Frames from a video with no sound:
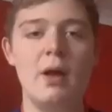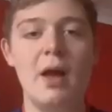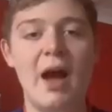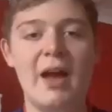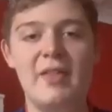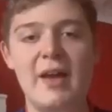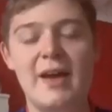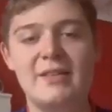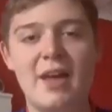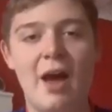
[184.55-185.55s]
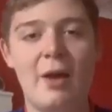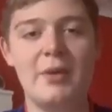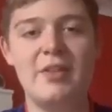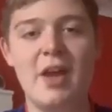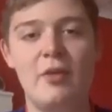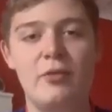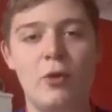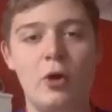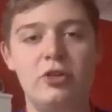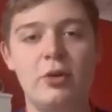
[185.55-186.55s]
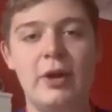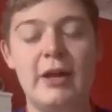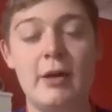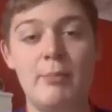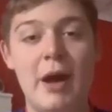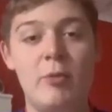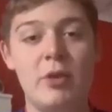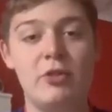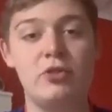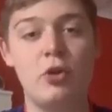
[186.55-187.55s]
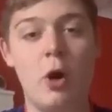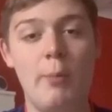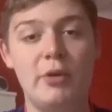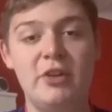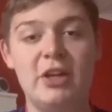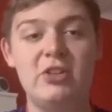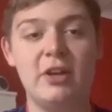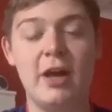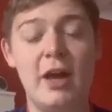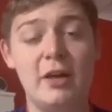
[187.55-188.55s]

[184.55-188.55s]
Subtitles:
Hi there, it's Harry the Egg Fortune here, back with a score prediction.